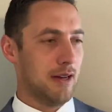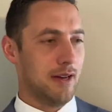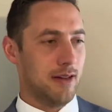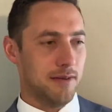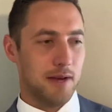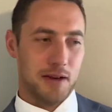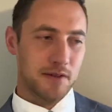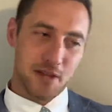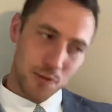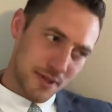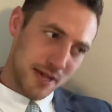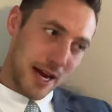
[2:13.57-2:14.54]
like
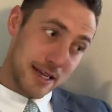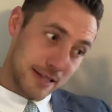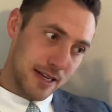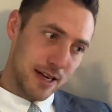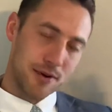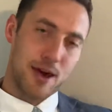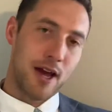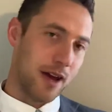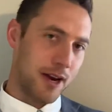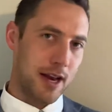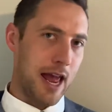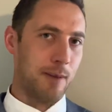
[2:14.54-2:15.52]
someone's idea, right, on
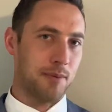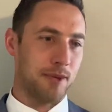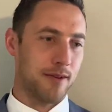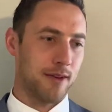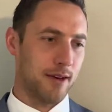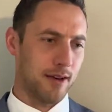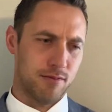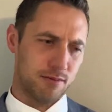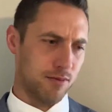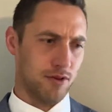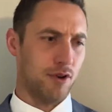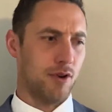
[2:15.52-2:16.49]
a napkin, like,
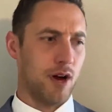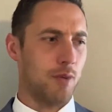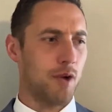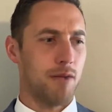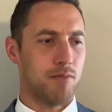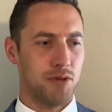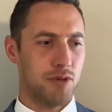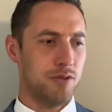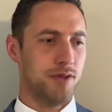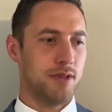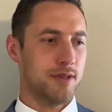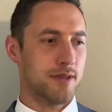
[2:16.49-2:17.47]
I want to build
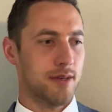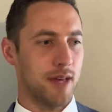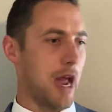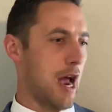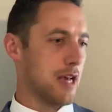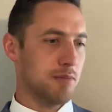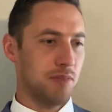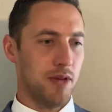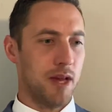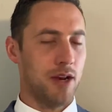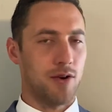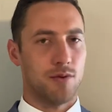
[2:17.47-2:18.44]
this gas
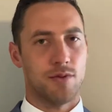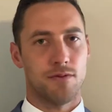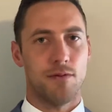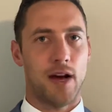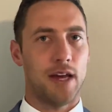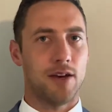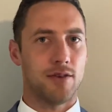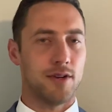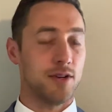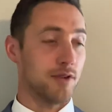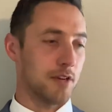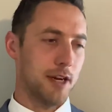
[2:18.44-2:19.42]
plant or
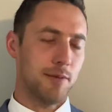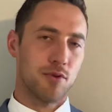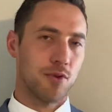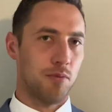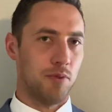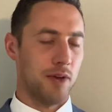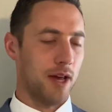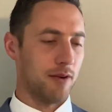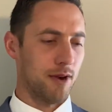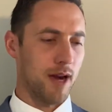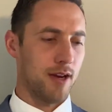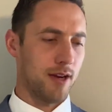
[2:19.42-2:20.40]
refinery or chemical plant,
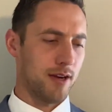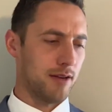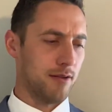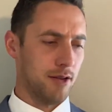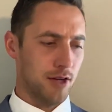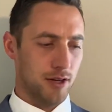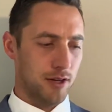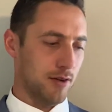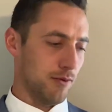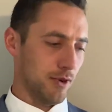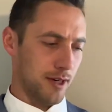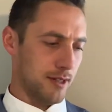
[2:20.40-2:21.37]
right? And
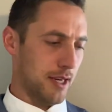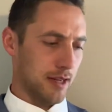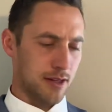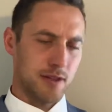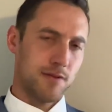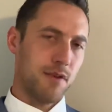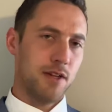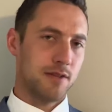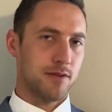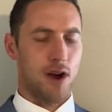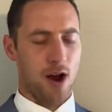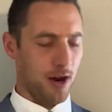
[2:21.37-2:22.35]
we're going to take this
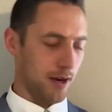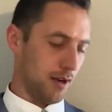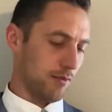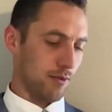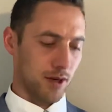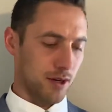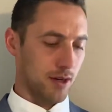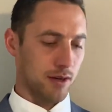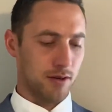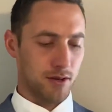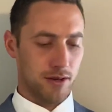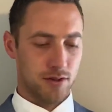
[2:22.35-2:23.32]
feedstock and we're going
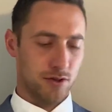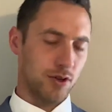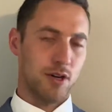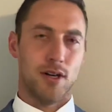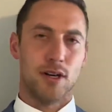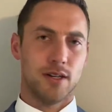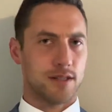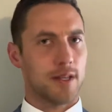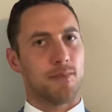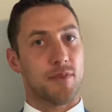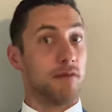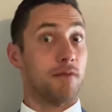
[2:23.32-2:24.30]
to turn it into
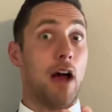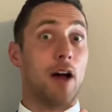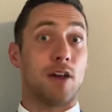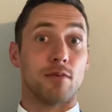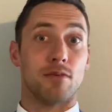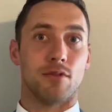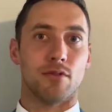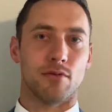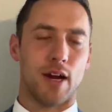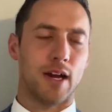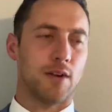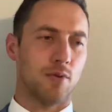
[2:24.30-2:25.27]
something valuable,
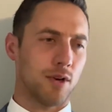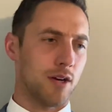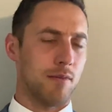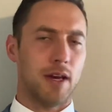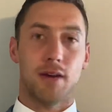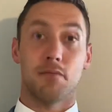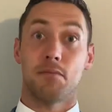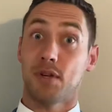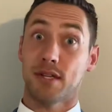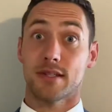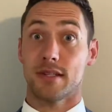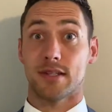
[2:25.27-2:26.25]
right? And we're going to make a
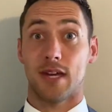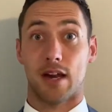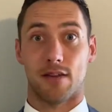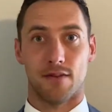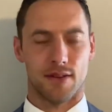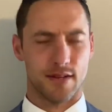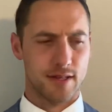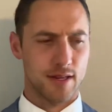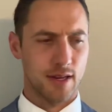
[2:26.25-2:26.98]
business out of this.